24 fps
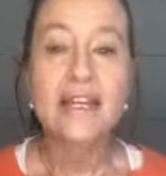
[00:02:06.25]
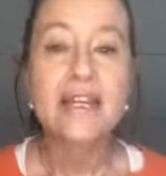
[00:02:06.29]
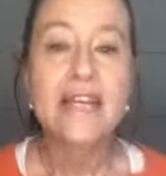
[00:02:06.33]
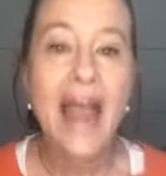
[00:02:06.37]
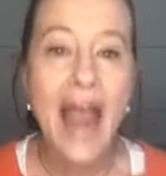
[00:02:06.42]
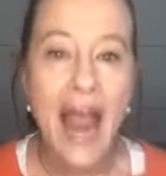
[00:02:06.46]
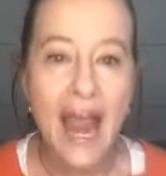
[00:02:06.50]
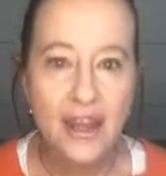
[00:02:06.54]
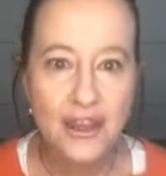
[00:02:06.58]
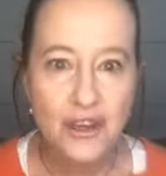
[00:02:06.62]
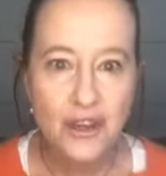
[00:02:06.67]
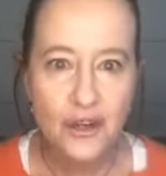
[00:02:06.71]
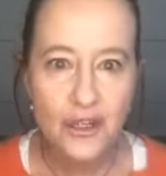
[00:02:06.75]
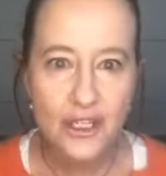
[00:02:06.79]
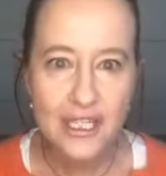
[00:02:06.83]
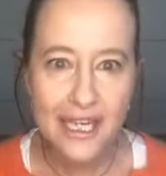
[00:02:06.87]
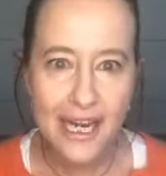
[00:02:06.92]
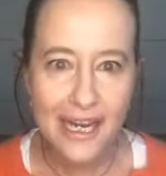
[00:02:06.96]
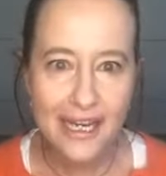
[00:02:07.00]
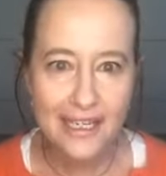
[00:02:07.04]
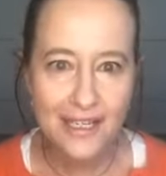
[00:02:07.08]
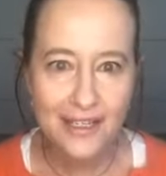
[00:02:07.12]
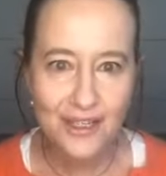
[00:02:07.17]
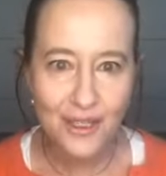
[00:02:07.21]
Can you
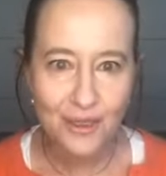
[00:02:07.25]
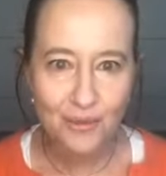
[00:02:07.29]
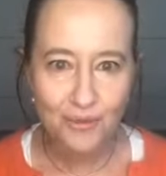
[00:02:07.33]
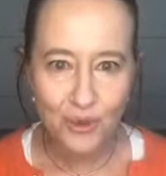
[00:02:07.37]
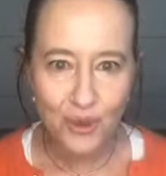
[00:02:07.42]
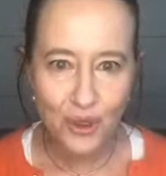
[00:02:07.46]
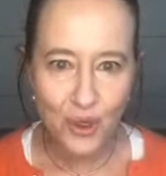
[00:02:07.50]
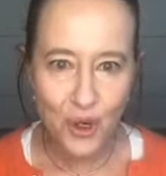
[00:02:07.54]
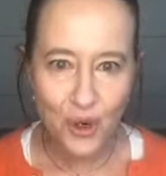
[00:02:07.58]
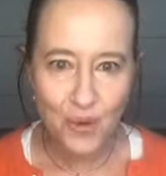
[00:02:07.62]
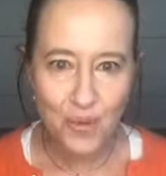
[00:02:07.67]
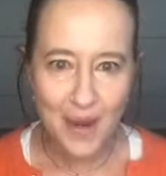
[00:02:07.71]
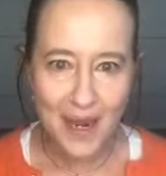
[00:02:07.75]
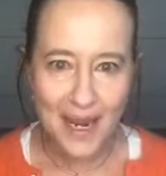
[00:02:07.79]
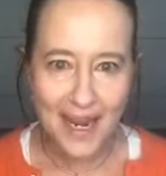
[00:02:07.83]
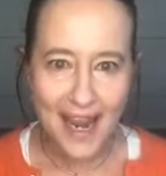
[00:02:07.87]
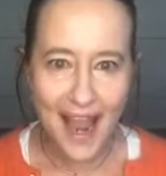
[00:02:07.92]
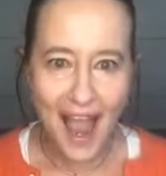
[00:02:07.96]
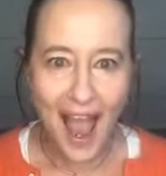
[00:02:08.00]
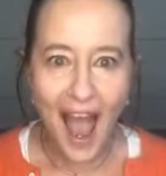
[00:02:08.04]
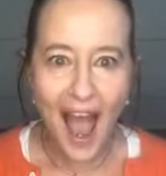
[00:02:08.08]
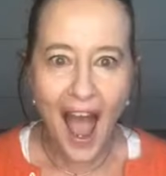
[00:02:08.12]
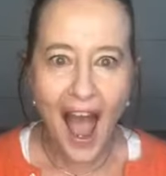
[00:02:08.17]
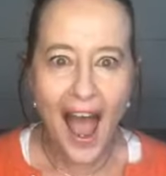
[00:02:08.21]
teach them to
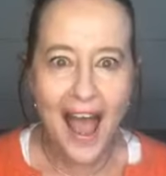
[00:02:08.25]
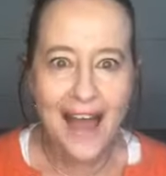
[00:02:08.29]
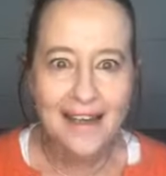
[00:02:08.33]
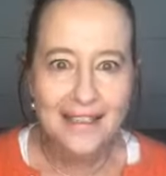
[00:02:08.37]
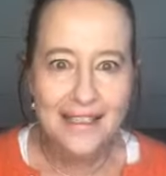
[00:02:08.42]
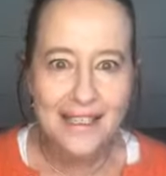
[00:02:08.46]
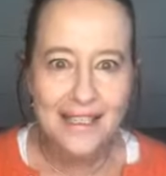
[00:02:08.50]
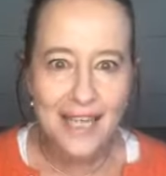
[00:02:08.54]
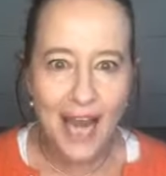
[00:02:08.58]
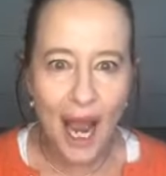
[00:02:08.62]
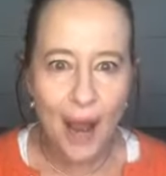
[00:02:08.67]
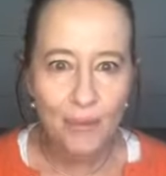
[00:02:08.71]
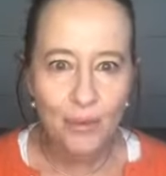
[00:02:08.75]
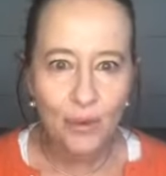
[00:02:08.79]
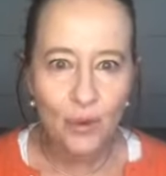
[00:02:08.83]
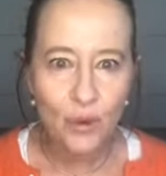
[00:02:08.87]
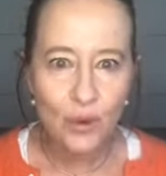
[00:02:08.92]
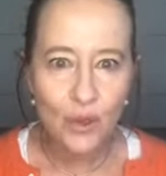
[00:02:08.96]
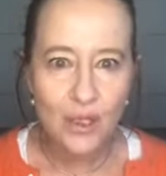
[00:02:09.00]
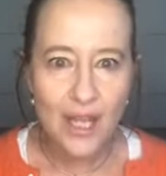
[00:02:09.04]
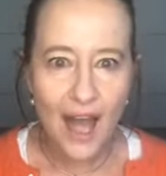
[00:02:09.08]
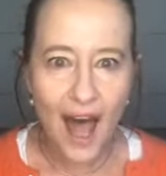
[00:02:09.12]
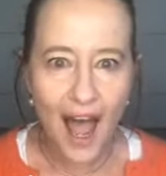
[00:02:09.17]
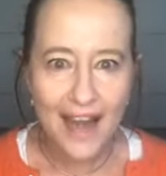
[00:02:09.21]
me at
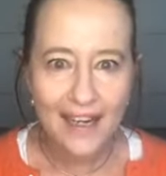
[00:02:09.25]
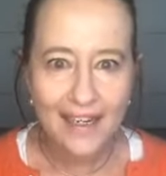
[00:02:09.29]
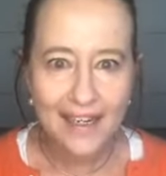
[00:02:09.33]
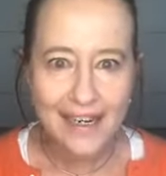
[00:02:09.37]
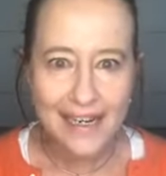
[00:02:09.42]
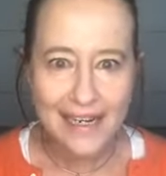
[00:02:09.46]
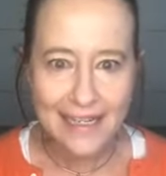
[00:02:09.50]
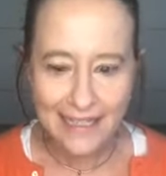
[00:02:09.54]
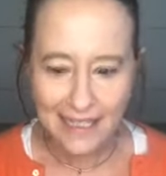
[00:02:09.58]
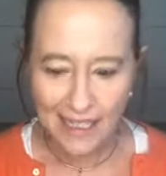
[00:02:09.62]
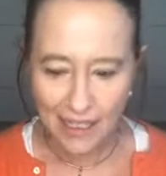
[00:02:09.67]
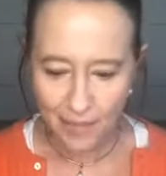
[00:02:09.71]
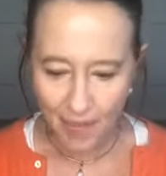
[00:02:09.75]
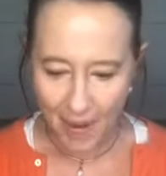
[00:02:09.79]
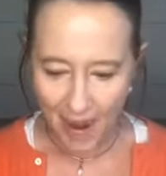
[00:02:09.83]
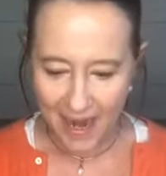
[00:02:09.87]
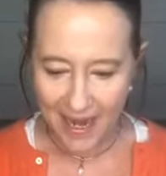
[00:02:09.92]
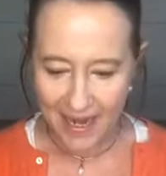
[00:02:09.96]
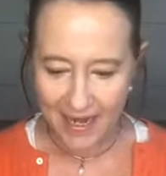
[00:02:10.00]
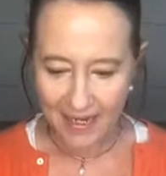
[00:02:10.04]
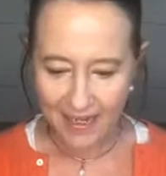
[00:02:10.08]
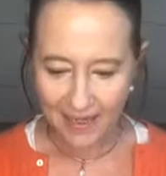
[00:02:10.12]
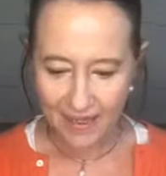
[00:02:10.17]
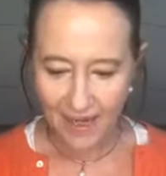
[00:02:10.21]
double lightning
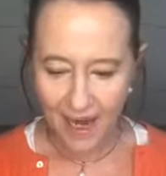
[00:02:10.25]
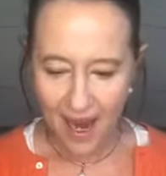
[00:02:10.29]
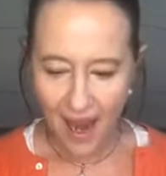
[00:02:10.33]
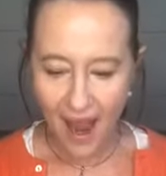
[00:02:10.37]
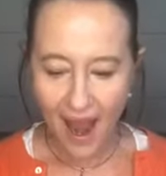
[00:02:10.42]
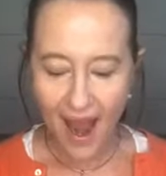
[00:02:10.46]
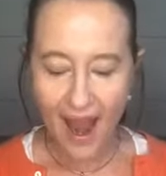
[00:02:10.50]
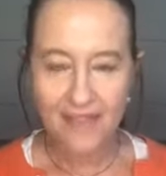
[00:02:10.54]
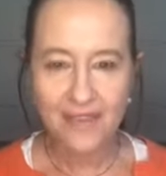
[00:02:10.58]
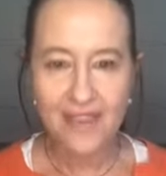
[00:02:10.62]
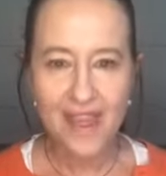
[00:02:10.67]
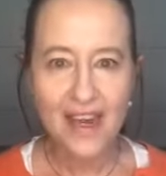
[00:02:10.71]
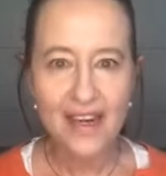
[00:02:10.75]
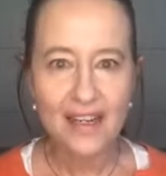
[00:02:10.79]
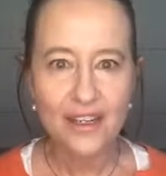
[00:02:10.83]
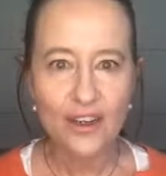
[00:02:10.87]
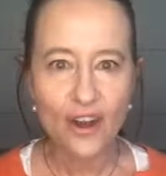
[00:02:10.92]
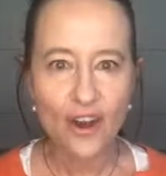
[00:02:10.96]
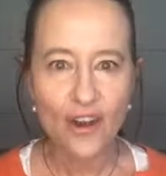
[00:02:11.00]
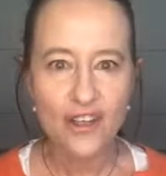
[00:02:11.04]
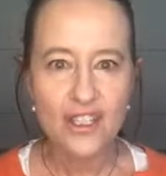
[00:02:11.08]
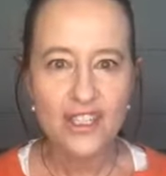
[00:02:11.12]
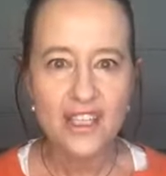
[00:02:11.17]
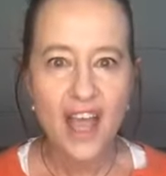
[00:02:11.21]
speed? And then
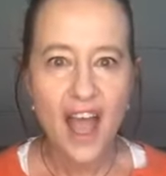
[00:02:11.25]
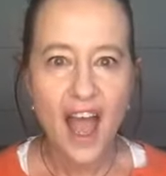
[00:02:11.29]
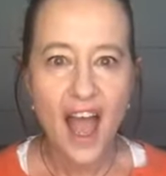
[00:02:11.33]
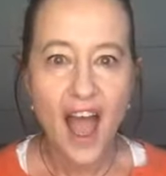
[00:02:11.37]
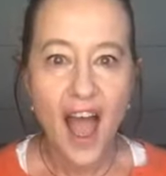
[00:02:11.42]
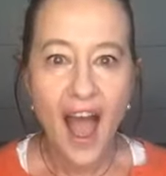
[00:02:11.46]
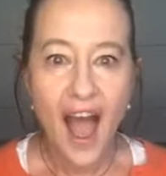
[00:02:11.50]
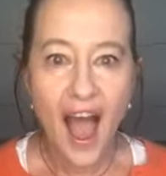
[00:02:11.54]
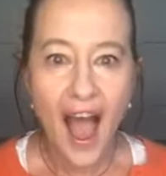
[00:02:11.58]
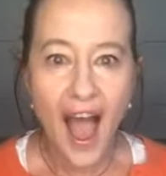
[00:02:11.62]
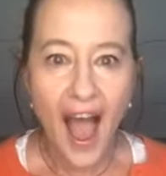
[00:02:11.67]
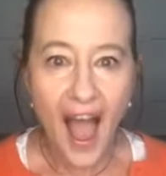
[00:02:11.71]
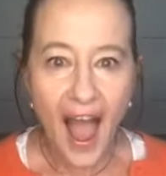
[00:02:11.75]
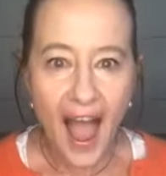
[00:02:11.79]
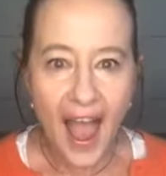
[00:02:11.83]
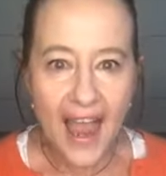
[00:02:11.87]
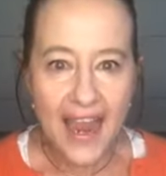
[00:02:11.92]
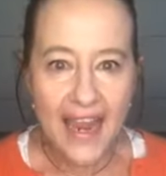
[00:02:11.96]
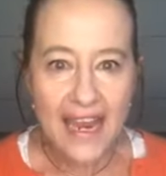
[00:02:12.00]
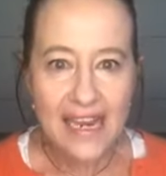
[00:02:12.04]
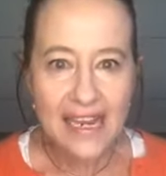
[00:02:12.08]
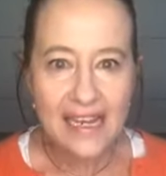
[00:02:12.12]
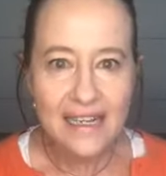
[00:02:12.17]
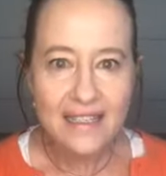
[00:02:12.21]
it goes
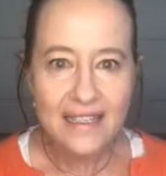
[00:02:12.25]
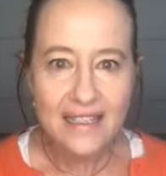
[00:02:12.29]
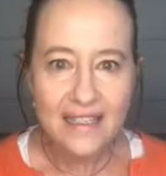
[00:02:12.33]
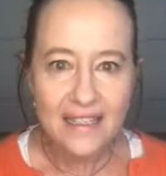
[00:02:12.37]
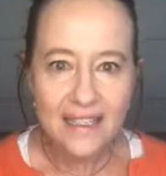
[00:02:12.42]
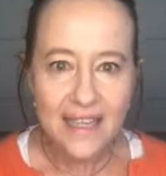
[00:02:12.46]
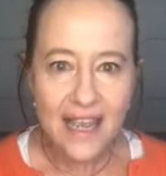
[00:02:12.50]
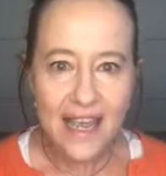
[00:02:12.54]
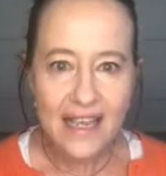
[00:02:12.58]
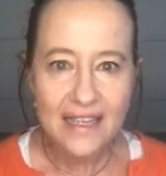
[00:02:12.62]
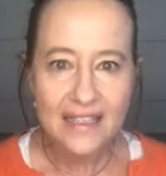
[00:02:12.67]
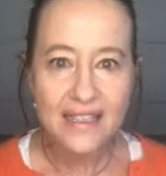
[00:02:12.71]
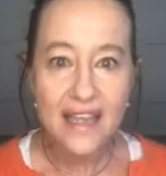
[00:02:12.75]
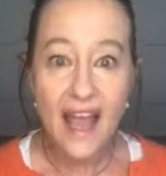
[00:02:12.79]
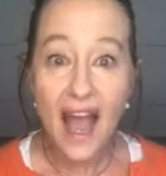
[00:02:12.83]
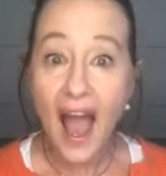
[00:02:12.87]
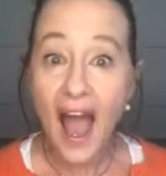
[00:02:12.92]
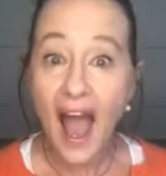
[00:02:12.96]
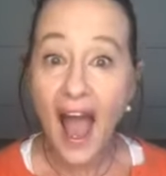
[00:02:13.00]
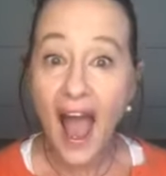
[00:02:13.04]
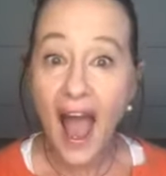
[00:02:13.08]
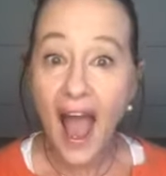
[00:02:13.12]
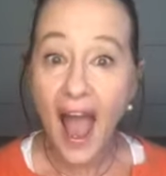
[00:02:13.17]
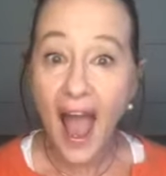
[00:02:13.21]
A says
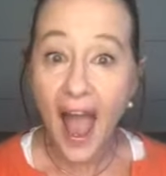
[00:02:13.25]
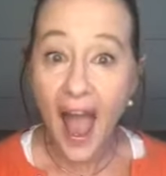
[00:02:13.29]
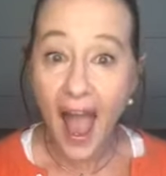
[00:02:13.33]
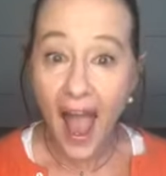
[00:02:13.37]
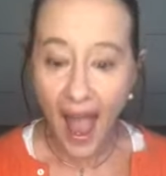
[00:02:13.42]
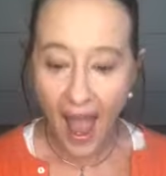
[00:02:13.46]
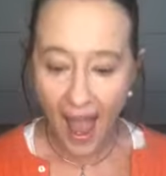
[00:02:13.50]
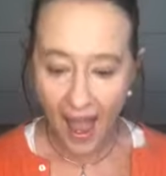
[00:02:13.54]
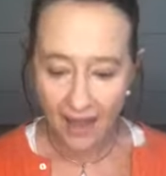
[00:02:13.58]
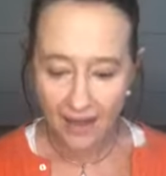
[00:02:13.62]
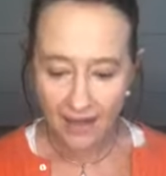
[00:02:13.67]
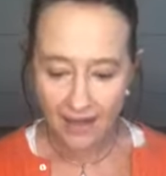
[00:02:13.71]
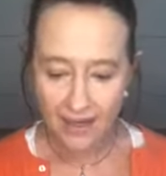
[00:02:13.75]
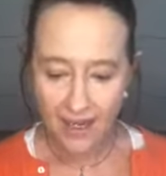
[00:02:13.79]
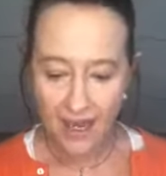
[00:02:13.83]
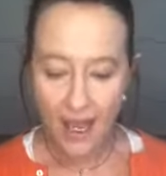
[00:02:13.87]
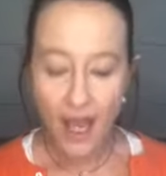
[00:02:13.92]
ah,